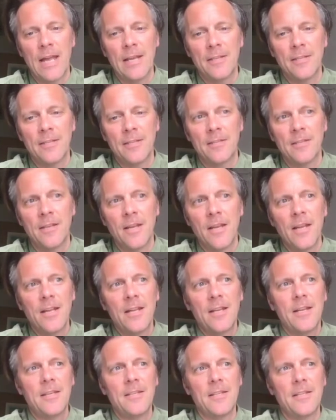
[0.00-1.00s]
He
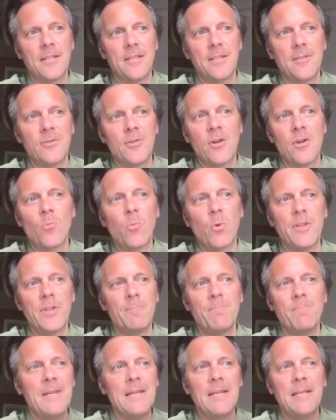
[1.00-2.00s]
says, you don't know what
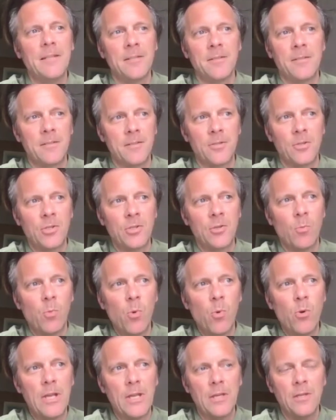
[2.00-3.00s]
it means just to
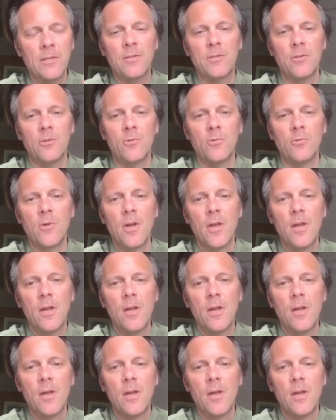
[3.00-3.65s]
walk into